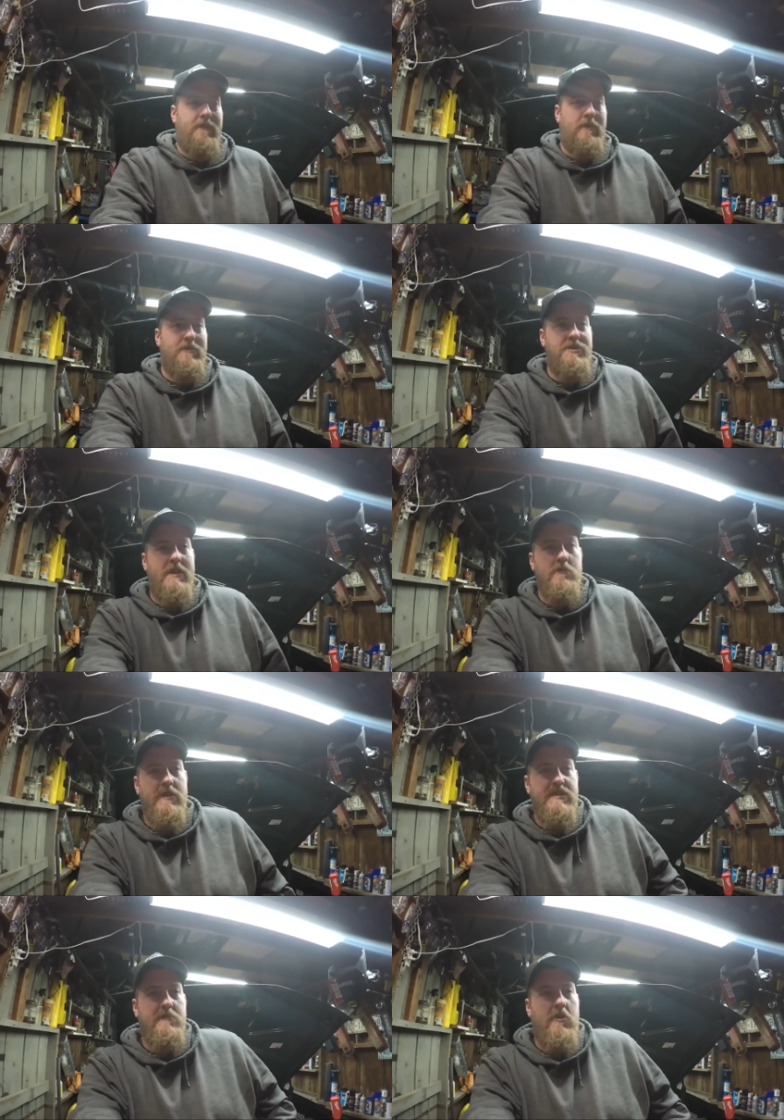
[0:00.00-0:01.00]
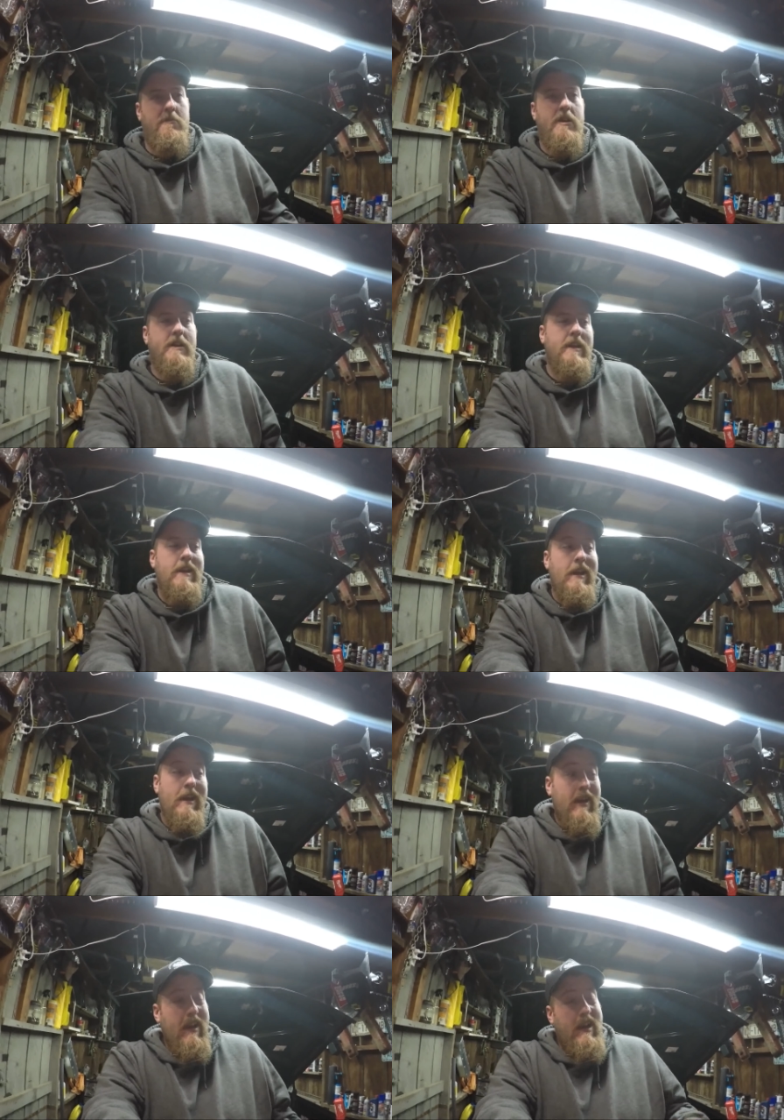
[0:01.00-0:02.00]
you know, your Gen 1 small block.
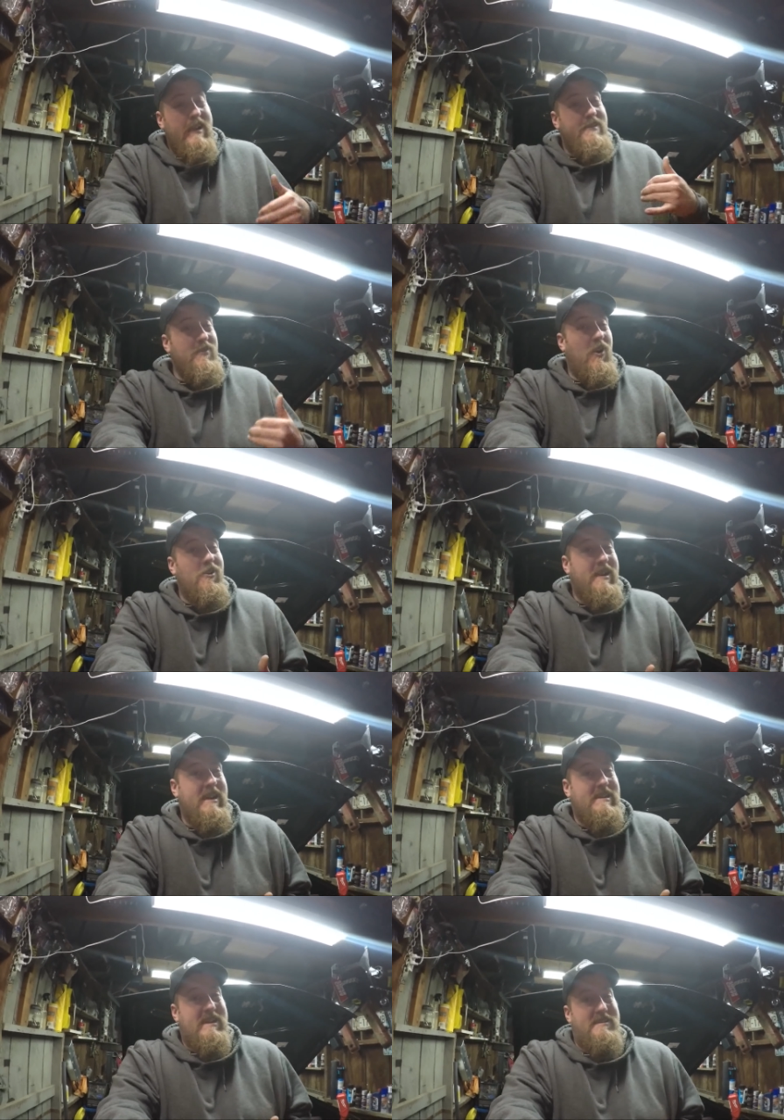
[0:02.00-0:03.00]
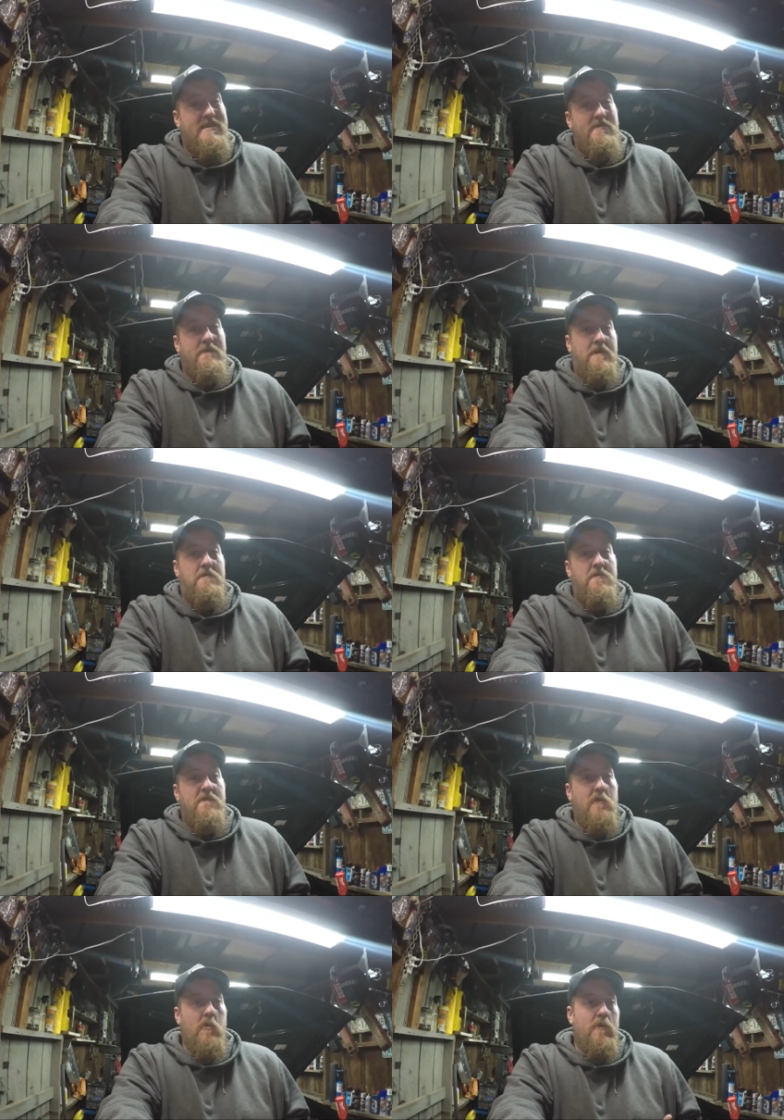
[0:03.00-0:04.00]
There are kits out there available
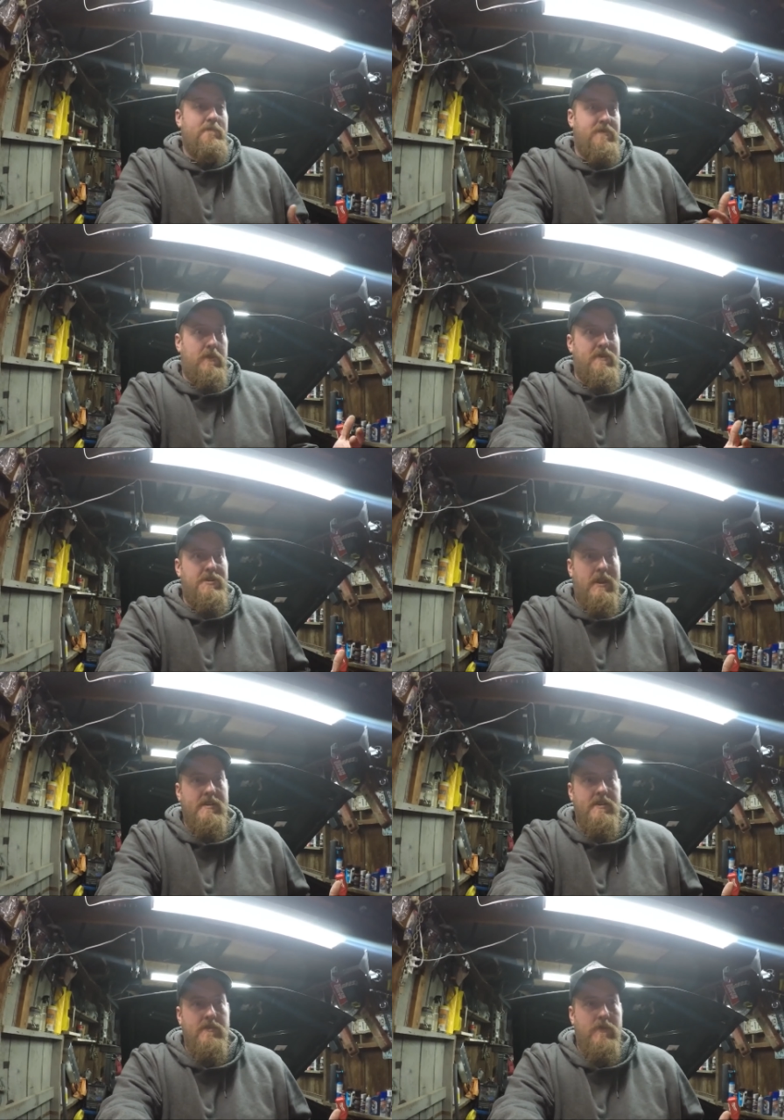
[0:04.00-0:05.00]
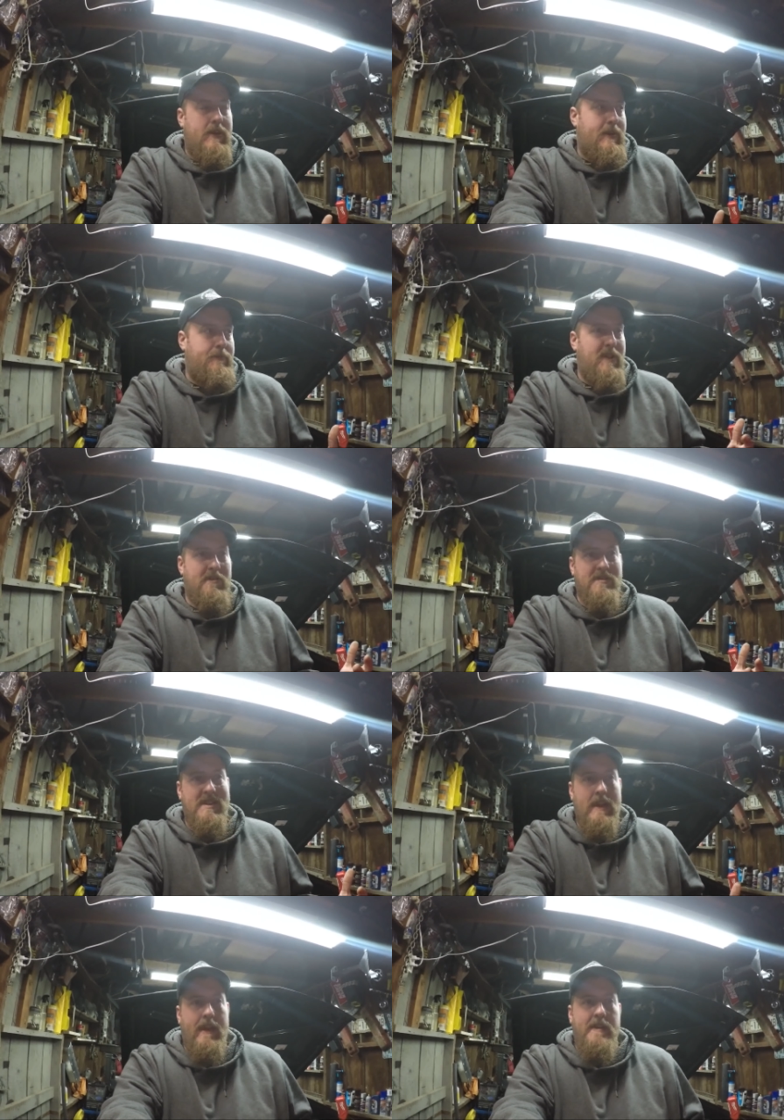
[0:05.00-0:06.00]
for, you know, the Gen 2 uh,
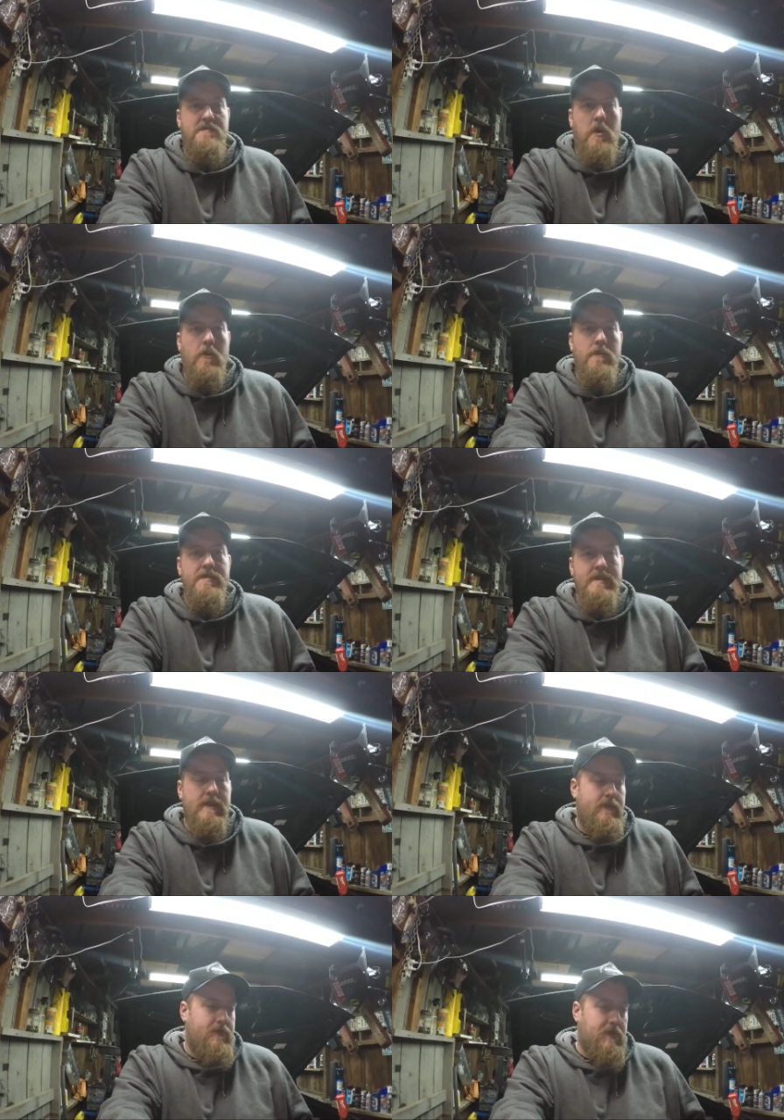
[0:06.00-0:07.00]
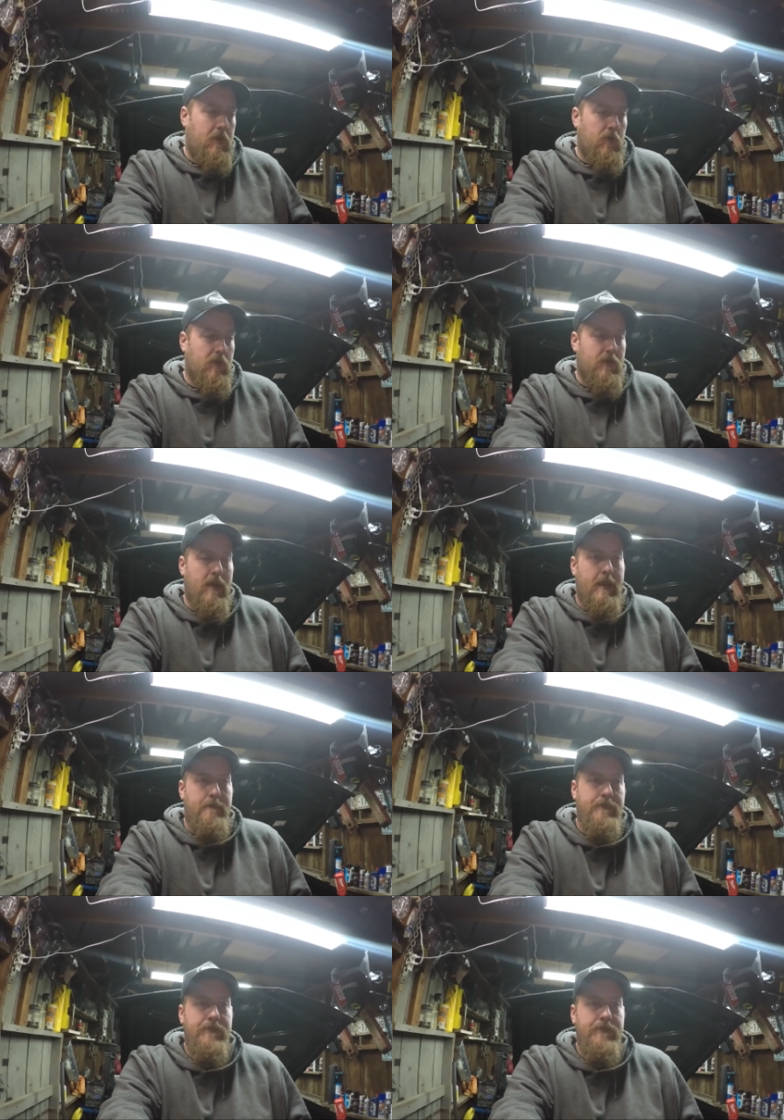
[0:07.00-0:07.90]
LTX motors, and those all work great.